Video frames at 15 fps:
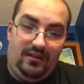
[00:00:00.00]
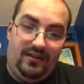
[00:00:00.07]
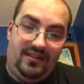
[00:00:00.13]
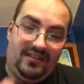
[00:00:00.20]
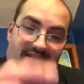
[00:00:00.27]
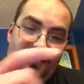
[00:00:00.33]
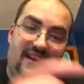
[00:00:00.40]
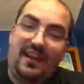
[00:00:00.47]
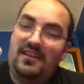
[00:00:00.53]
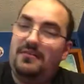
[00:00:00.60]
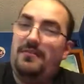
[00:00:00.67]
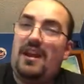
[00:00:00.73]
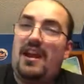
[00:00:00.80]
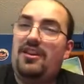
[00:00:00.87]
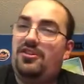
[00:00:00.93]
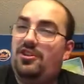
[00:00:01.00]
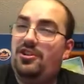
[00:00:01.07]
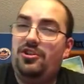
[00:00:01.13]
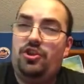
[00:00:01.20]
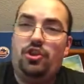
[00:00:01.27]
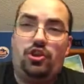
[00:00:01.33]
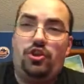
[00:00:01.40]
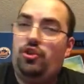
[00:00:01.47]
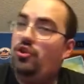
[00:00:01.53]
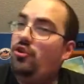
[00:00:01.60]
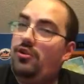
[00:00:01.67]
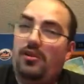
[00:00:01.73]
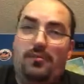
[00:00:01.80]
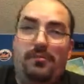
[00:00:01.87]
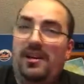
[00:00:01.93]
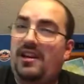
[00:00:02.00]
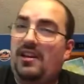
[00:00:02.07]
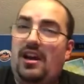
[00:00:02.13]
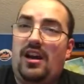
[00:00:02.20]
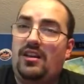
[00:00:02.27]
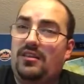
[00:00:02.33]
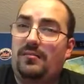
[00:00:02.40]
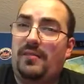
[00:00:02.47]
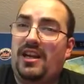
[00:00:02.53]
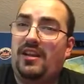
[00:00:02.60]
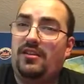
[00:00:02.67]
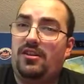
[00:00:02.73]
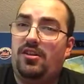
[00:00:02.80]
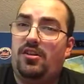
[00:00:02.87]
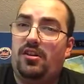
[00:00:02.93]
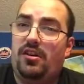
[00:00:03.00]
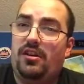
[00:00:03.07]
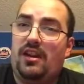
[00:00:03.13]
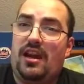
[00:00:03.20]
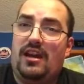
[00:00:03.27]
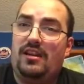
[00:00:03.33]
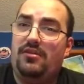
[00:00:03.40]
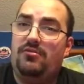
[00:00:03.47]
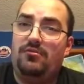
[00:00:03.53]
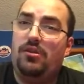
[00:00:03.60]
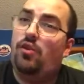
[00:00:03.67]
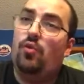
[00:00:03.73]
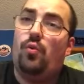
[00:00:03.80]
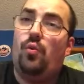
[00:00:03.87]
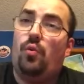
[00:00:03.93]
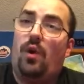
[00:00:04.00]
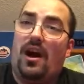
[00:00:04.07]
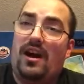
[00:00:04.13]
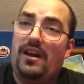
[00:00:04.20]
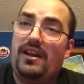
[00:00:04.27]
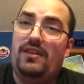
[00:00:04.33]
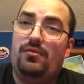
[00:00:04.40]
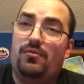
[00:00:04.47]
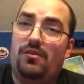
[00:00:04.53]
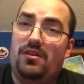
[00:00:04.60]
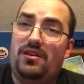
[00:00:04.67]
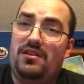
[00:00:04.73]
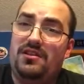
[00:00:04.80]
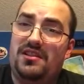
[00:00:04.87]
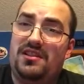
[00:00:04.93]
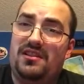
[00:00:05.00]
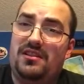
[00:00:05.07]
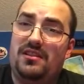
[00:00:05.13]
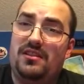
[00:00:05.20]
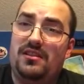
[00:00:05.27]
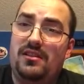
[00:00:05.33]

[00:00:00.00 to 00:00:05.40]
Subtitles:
This next match should have been on the main card. I don't know why it wasn't.